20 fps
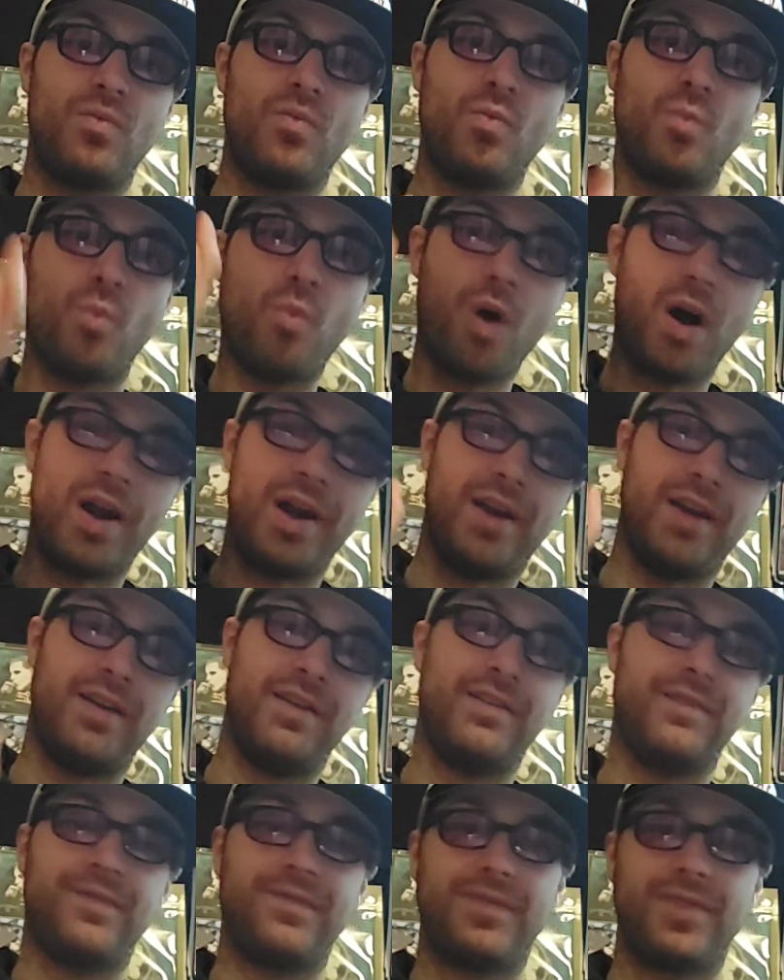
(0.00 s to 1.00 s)
1.
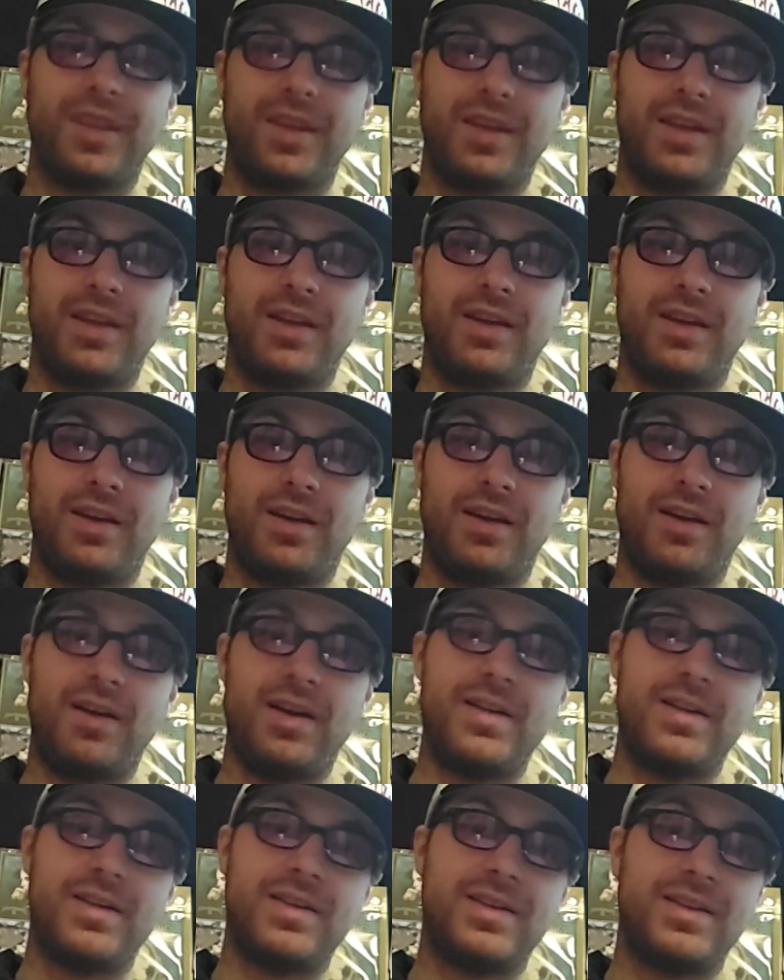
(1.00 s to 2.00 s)
All
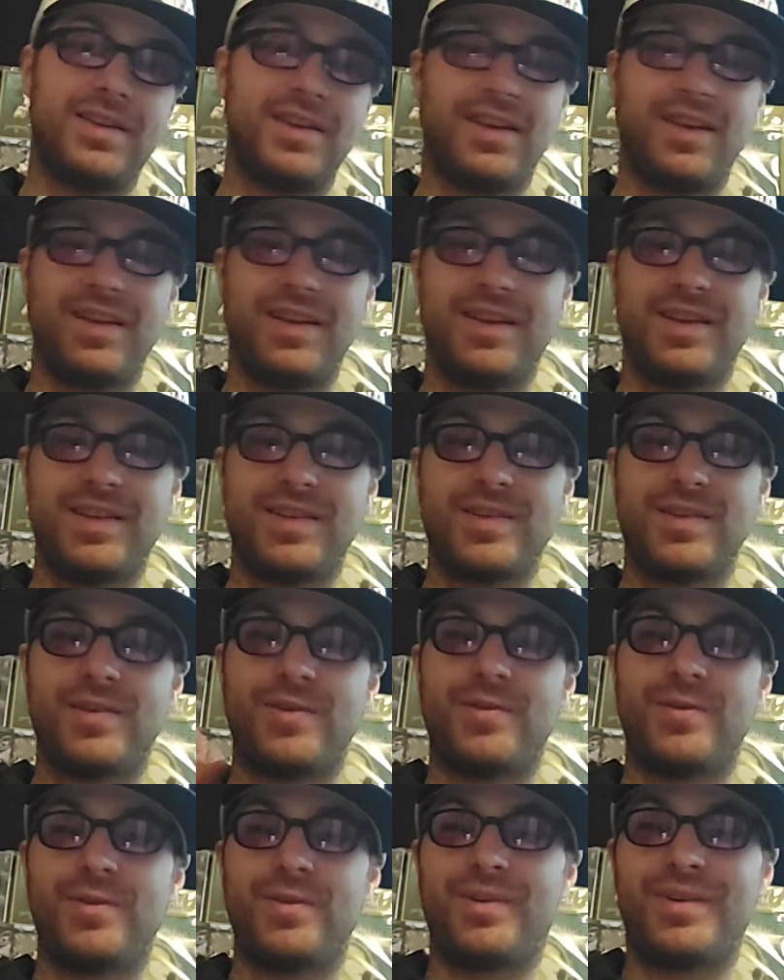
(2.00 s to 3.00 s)
right,
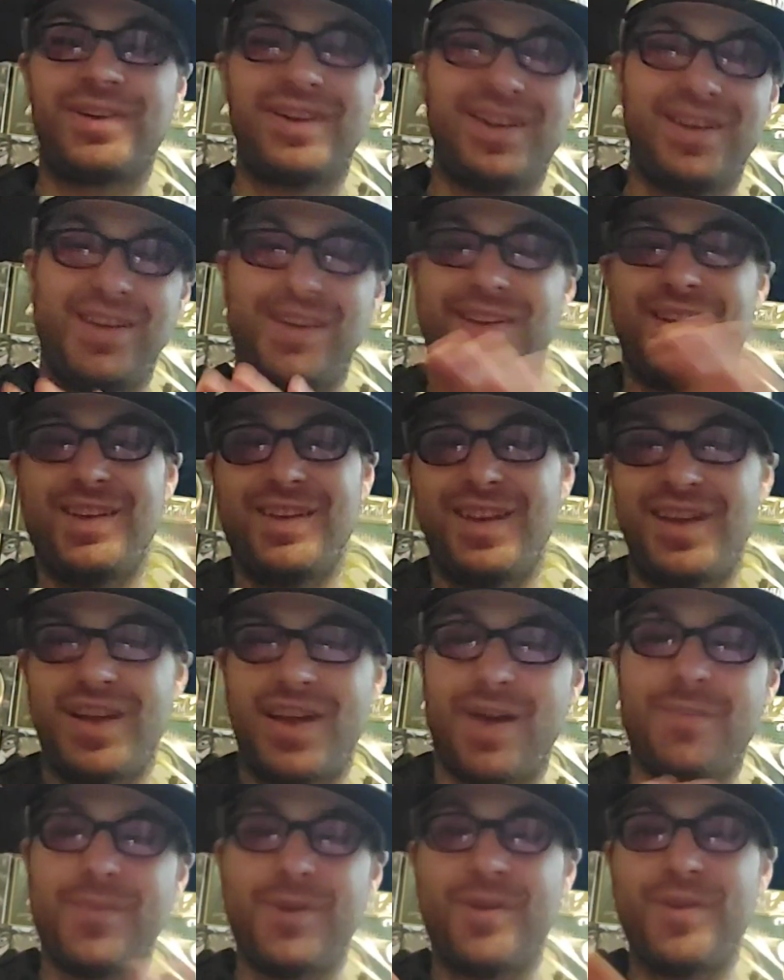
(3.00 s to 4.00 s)
so
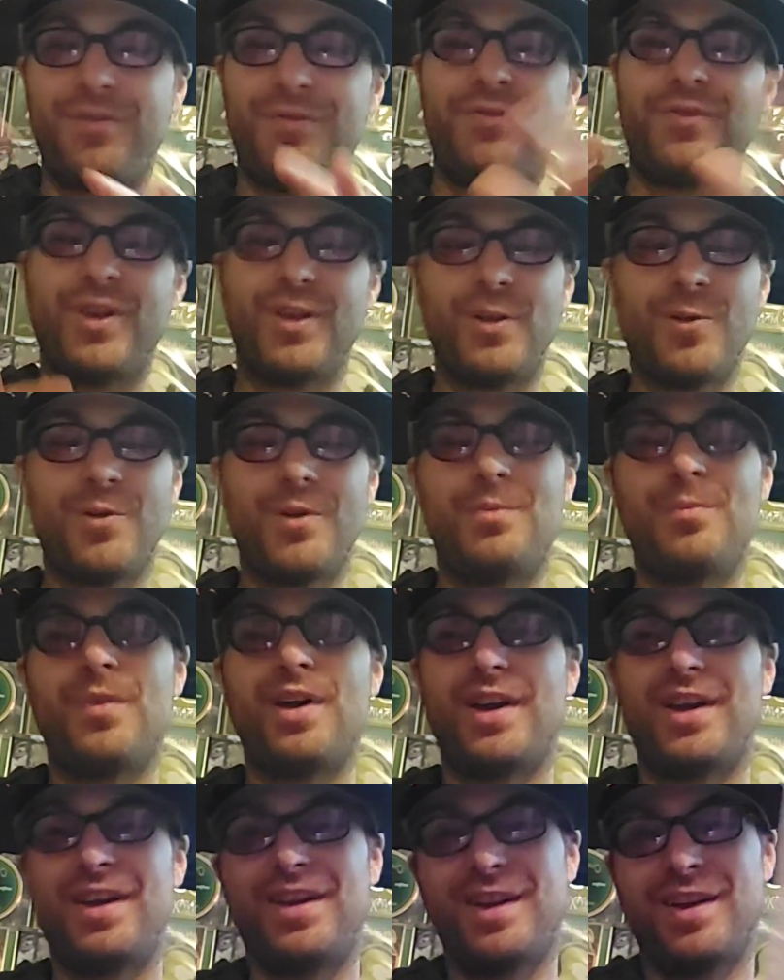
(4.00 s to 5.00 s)
I'm going to fiddle with
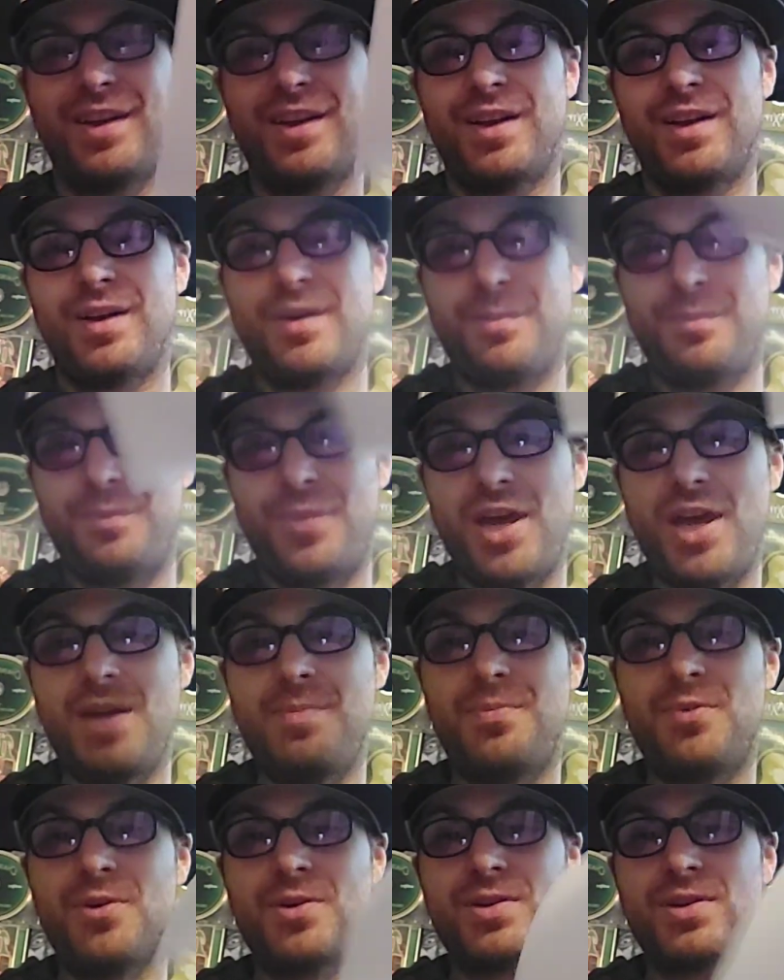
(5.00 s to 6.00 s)
my
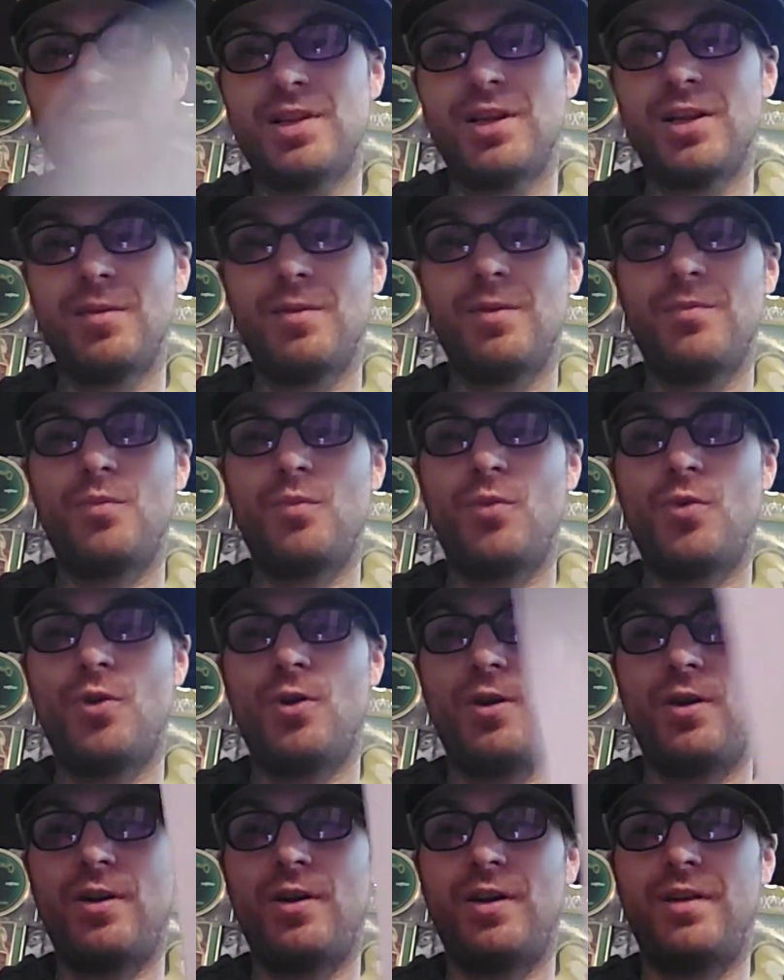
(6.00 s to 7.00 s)
papers a little bit
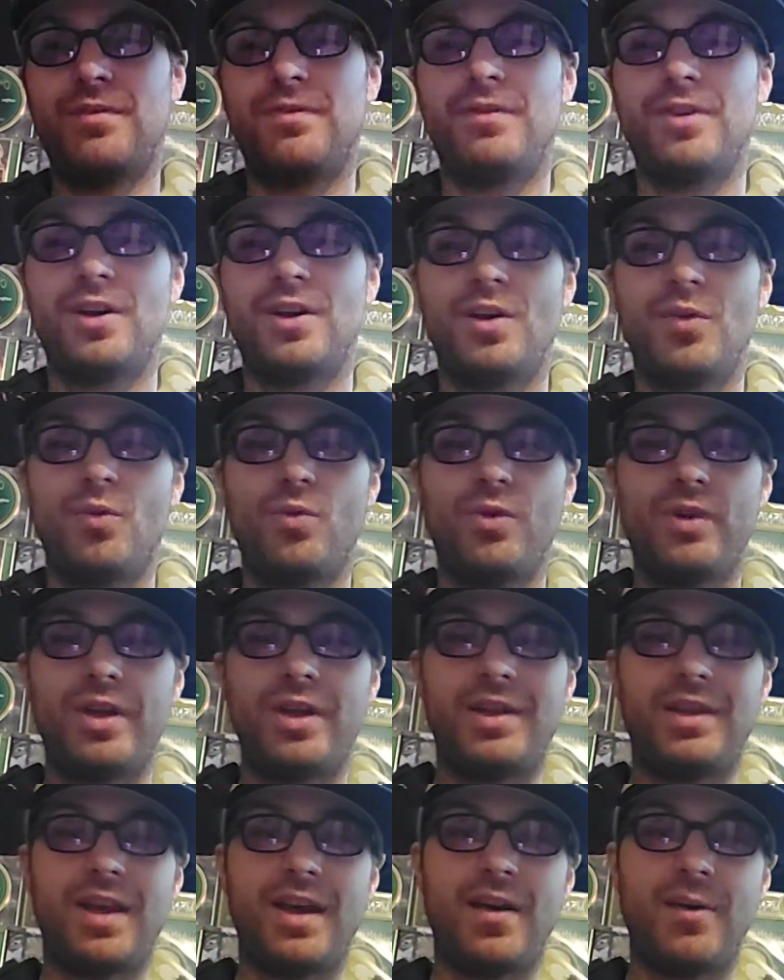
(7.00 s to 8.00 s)
more and we'll
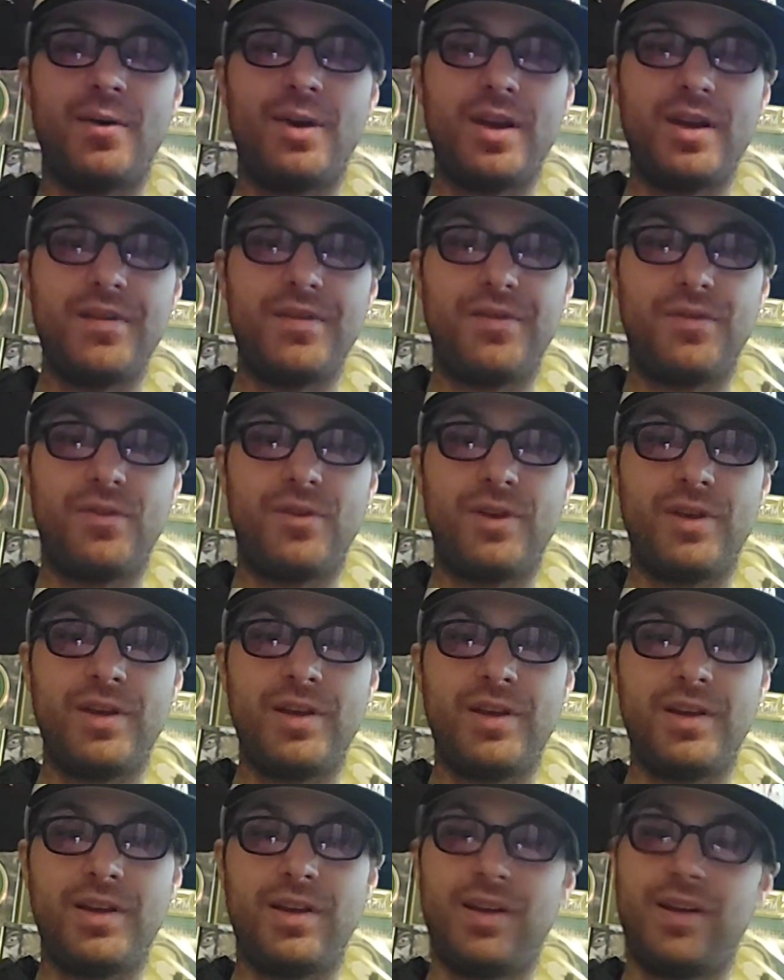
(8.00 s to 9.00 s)
get that ready for
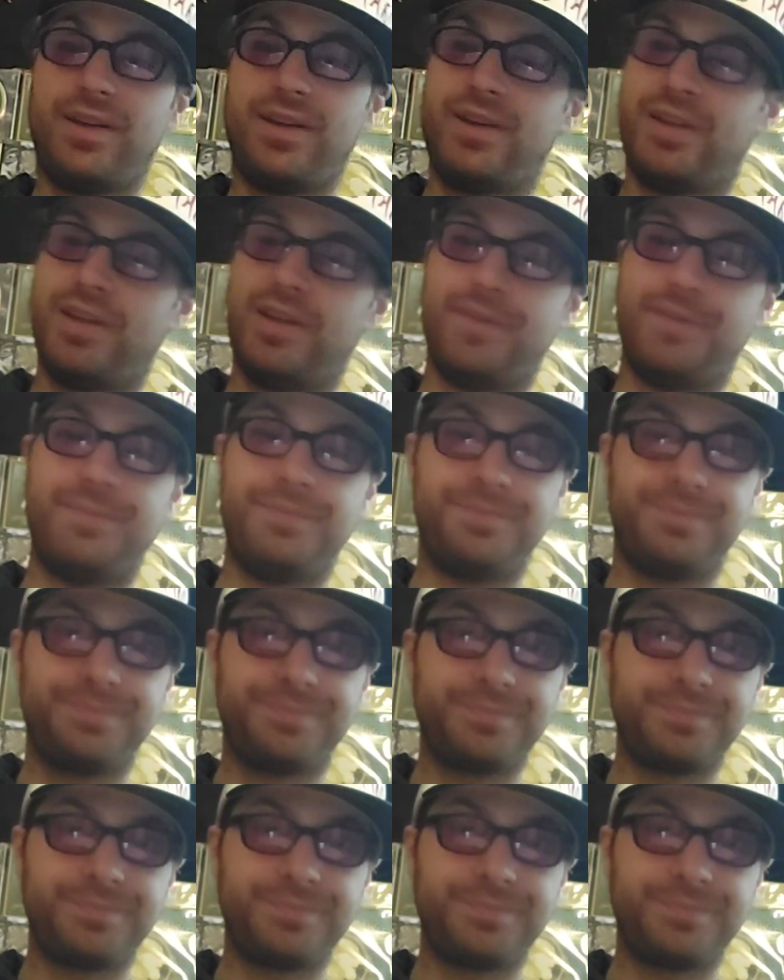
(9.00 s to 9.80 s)
you. And then,